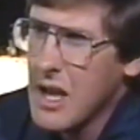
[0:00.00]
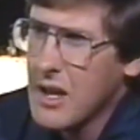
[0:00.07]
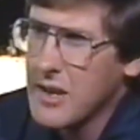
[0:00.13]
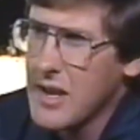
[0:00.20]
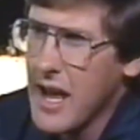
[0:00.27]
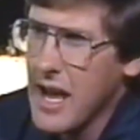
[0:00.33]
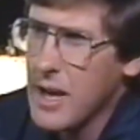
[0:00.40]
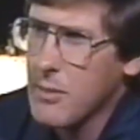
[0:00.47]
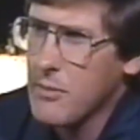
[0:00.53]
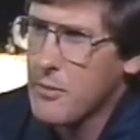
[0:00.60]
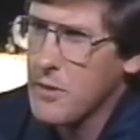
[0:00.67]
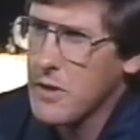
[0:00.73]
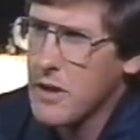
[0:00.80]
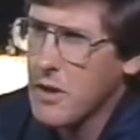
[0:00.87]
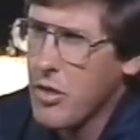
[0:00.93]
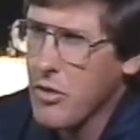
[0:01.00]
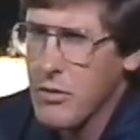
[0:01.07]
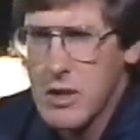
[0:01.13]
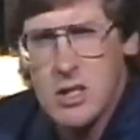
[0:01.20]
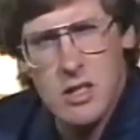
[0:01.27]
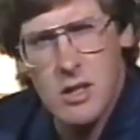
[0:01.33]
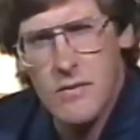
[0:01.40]
named for the
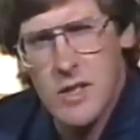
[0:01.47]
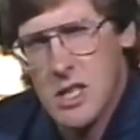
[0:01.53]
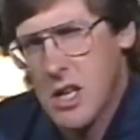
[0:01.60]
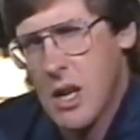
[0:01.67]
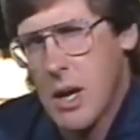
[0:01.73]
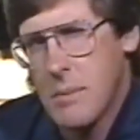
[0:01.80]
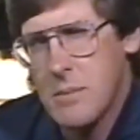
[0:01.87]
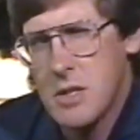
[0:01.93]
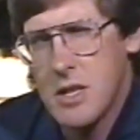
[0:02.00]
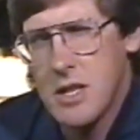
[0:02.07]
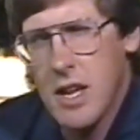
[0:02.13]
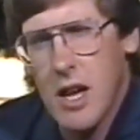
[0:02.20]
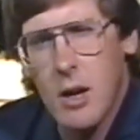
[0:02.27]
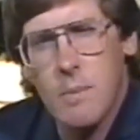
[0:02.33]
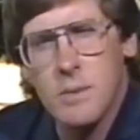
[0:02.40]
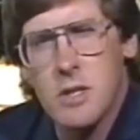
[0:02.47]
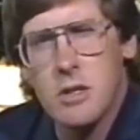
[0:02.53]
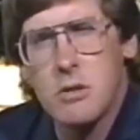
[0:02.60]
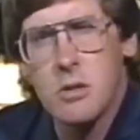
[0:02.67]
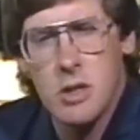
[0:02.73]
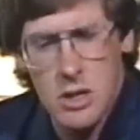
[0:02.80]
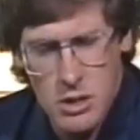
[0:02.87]
three service clubs that helped
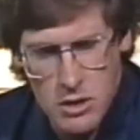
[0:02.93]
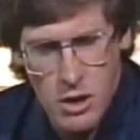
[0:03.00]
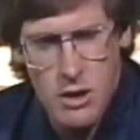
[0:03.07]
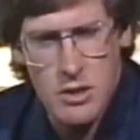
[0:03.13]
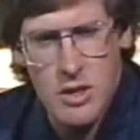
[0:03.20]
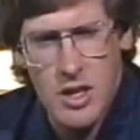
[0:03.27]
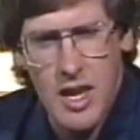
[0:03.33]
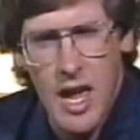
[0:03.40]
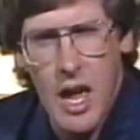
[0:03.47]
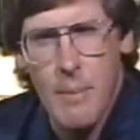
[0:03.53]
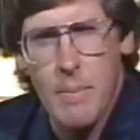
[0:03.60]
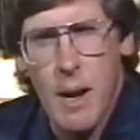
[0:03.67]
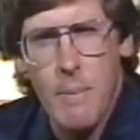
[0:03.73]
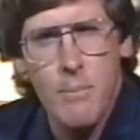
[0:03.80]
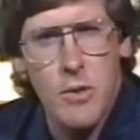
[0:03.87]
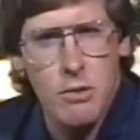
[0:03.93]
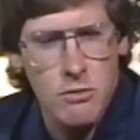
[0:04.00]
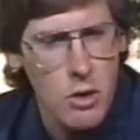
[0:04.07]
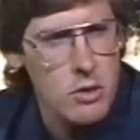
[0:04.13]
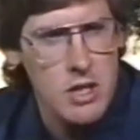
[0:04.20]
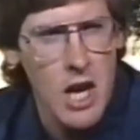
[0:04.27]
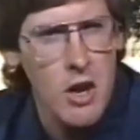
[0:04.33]
to start the camp up, the
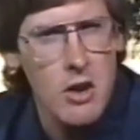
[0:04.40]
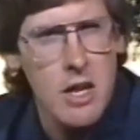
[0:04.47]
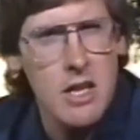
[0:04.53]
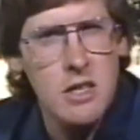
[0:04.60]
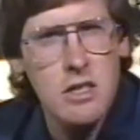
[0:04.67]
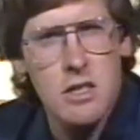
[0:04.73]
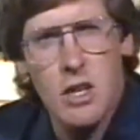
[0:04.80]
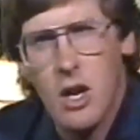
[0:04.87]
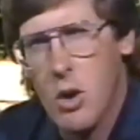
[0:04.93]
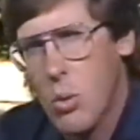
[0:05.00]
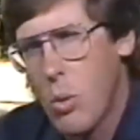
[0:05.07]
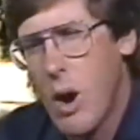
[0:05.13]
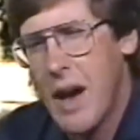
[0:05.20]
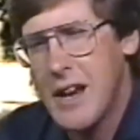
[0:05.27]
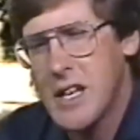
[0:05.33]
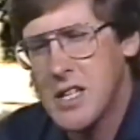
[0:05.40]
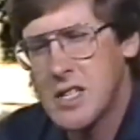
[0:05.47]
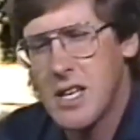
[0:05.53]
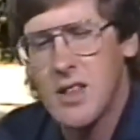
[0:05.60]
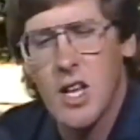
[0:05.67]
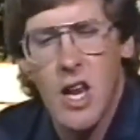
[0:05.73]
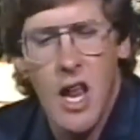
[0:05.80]
Rotarians, the Kiwanis,
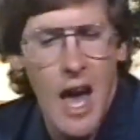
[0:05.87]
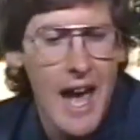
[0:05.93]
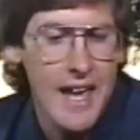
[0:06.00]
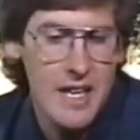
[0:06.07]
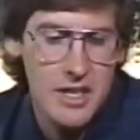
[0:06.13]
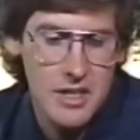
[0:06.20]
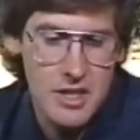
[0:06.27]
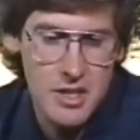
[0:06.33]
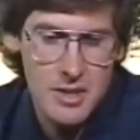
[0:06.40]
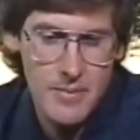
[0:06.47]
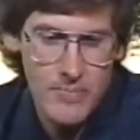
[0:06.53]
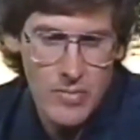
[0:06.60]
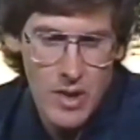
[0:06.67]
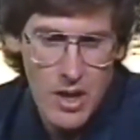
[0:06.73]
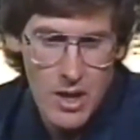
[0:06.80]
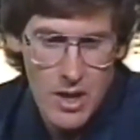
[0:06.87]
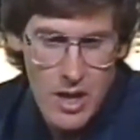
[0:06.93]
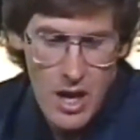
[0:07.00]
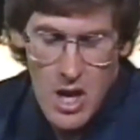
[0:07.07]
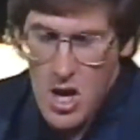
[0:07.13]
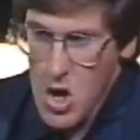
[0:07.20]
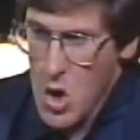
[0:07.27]
and the Lions.
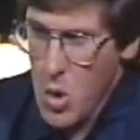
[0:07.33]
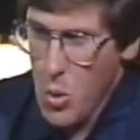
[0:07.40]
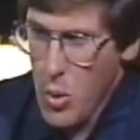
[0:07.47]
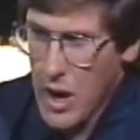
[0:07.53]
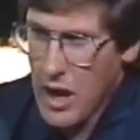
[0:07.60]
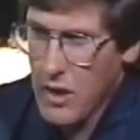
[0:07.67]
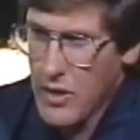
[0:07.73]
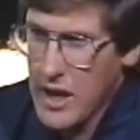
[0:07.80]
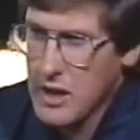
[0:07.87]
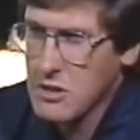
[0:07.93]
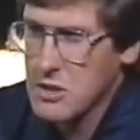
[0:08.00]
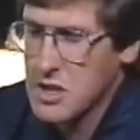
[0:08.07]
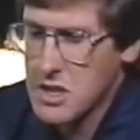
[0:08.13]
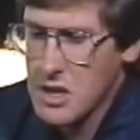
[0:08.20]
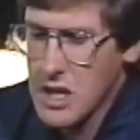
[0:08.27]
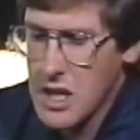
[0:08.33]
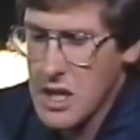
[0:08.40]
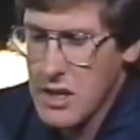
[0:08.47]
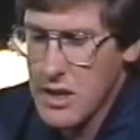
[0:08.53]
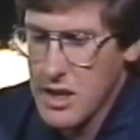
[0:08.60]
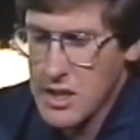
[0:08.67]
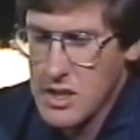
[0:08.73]
Well, they could see
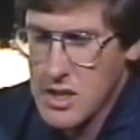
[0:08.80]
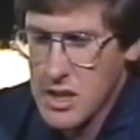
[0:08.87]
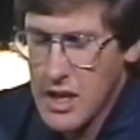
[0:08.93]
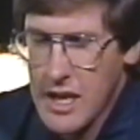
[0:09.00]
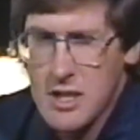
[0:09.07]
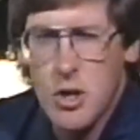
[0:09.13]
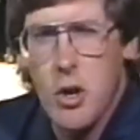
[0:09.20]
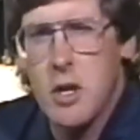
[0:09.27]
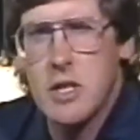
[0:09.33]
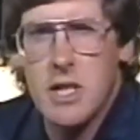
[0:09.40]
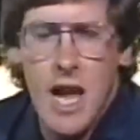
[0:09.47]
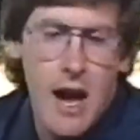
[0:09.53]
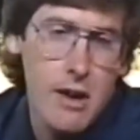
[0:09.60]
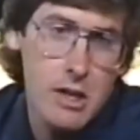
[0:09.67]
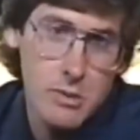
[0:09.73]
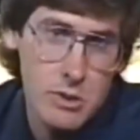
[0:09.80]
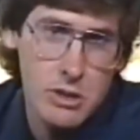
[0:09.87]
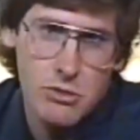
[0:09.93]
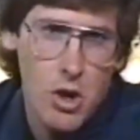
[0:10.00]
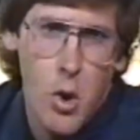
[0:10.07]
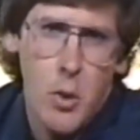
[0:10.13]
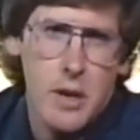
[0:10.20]
that as Orange County was
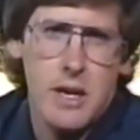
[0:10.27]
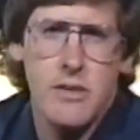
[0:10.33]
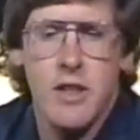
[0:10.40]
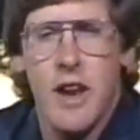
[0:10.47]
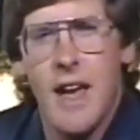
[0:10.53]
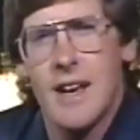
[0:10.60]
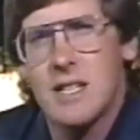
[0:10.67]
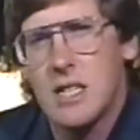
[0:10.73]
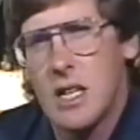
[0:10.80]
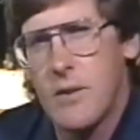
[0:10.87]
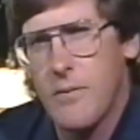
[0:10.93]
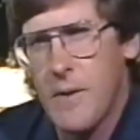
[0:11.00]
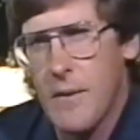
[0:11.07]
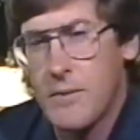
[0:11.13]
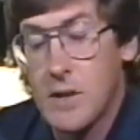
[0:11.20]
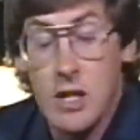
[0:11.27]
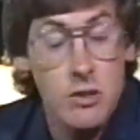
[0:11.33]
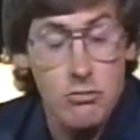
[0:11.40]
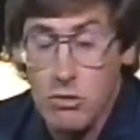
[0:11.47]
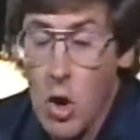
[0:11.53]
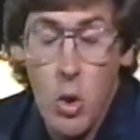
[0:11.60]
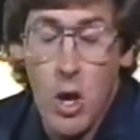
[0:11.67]
growing in the
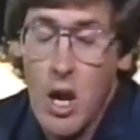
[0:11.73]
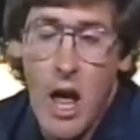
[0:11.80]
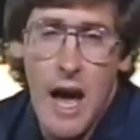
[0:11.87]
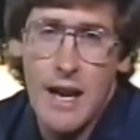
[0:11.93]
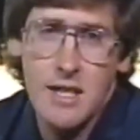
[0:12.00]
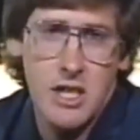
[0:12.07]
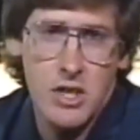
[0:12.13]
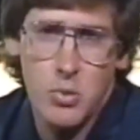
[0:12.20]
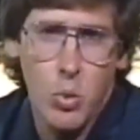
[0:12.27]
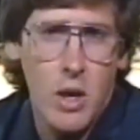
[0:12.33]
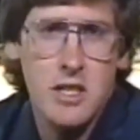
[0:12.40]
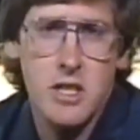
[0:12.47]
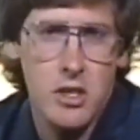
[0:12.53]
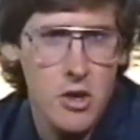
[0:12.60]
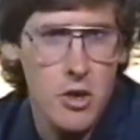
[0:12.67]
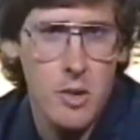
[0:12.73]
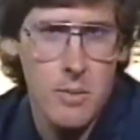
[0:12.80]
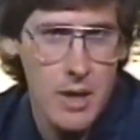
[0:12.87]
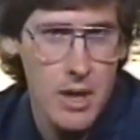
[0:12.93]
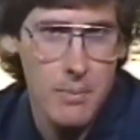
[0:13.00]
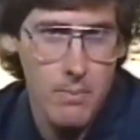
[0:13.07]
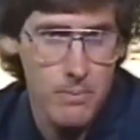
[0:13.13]
1950s, Rokelai just wasn't going to
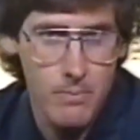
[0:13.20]
be a